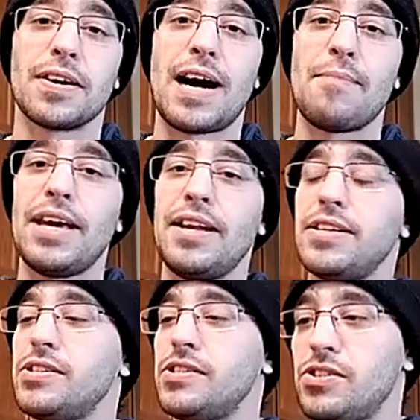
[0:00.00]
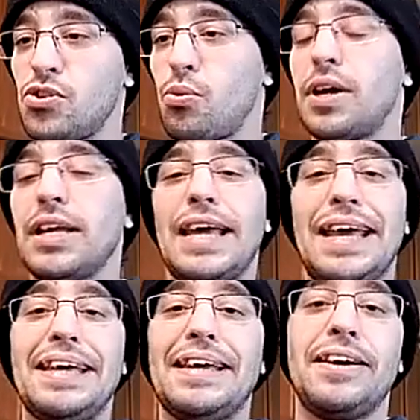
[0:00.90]
I made it
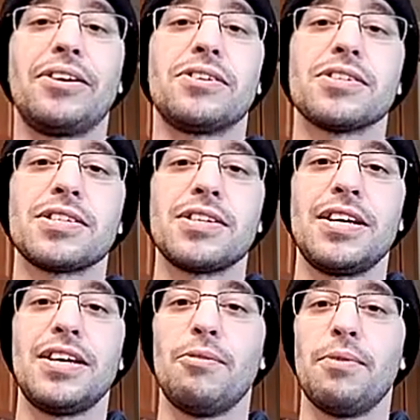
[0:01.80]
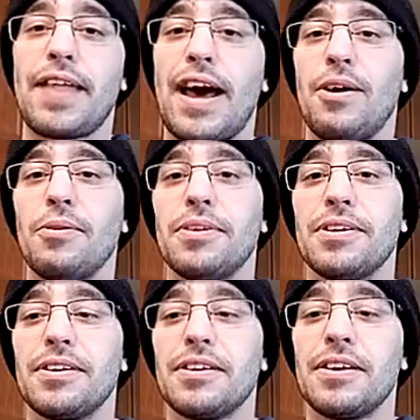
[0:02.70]
28 years without
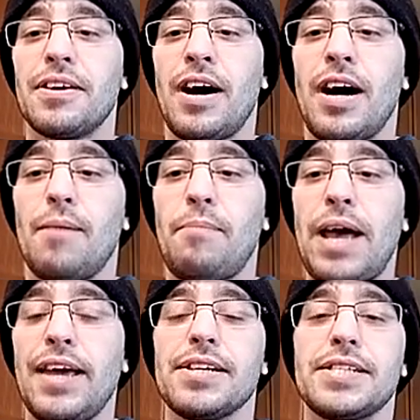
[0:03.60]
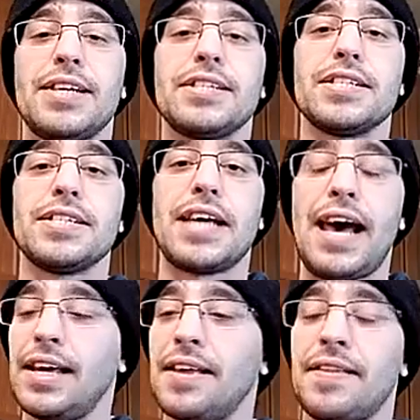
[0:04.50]
paying attention to
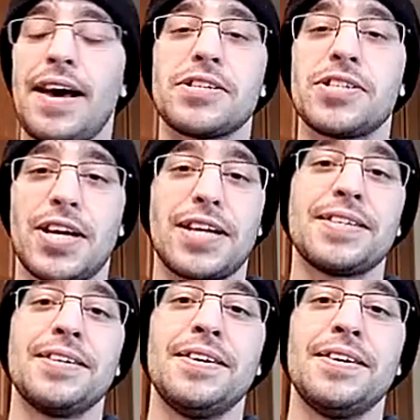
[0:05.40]
any of that shit.